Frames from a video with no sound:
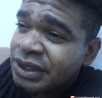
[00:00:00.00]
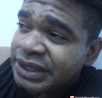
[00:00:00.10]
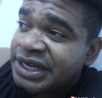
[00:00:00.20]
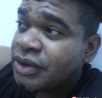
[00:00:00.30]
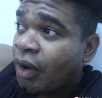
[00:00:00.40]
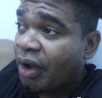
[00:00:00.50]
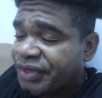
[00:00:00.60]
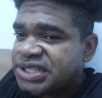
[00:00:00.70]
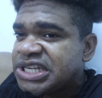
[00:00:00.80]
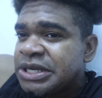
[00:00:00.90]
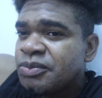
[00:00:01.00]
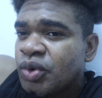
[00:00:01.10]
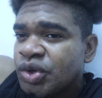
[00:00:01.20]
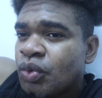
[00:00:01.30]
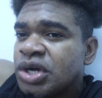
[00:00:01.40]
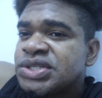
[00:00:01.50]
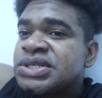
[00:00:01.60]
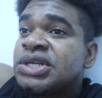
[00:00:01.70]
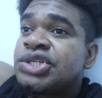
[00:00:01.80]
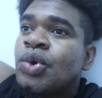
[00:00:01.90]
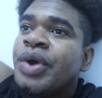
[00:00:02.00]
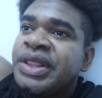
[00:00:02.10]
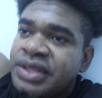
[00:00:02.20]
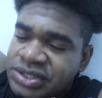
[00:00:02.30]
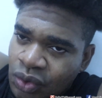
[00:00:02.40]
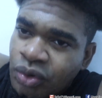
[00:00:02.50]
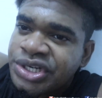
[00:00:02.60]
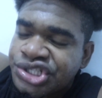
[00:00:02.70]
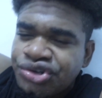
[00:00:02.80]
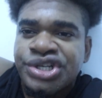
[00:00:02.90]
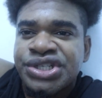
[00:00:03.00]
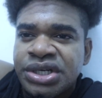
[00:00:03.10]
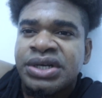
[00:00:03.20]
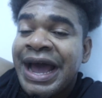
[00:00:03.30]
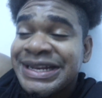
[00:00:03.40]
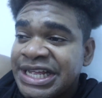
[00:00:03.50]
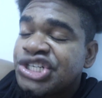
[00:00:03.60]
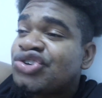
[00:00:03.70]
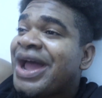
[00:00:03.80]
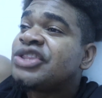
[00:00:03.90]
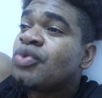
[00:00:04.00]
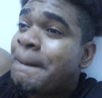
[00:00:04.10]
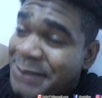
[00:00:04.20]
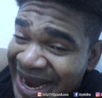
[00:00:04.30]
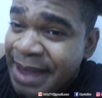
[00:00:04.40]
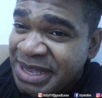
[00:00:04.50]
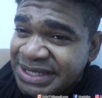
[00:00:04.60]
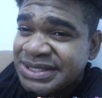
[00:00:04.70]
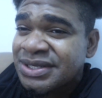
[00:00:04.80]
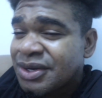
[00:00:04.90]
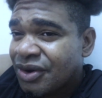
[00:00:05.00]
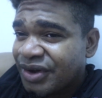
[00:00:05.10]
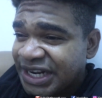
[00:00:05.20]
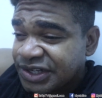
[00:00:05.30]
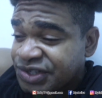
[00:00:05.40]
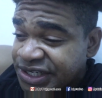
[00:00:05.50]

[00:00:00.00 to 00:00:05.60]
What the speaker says: that the other team were the ones doing this whole destruction and then trying to blame it on Lennox